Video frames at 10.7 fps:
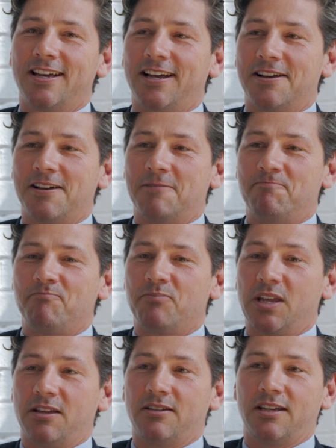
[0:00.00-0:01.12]
Um,
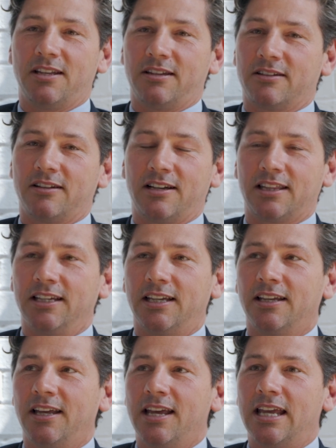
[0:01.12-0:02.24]
it, it, I
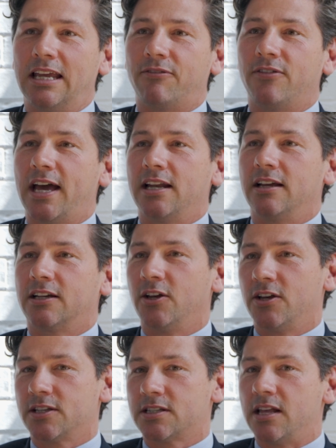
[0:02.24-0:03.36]
think if that
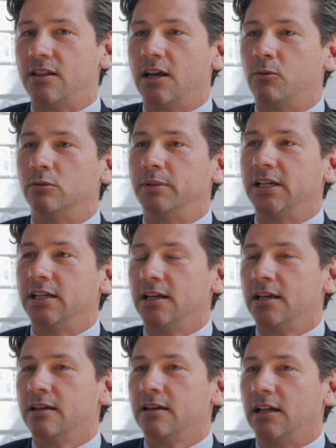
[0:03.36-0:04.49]
occurs, then there will be
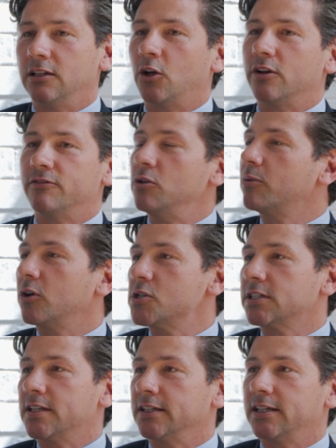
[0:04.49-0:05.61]
a lot of new
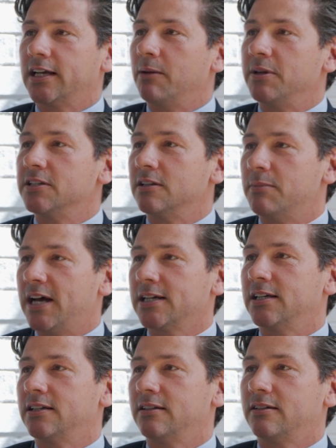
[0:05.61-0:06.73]
projects that can come into the
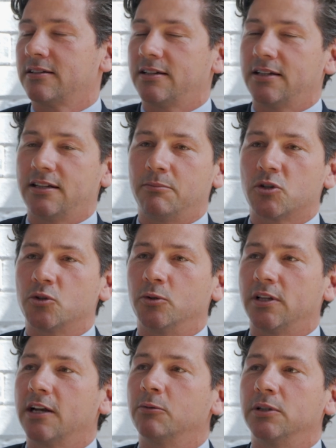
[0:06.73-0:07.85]
market, and and I'm sure
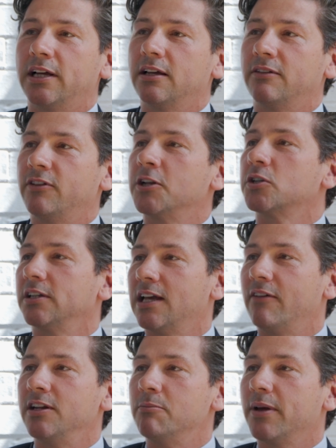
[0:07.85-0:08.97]
that will eventually
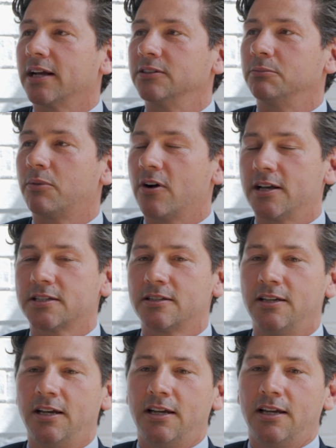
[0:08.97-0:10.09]
have an impact on price.
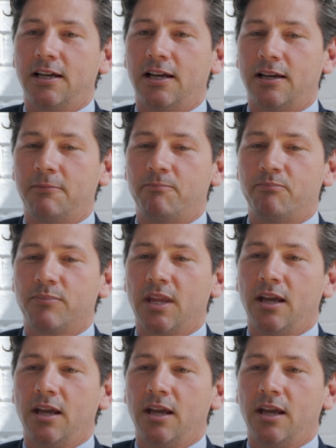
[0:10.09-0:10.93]
Um,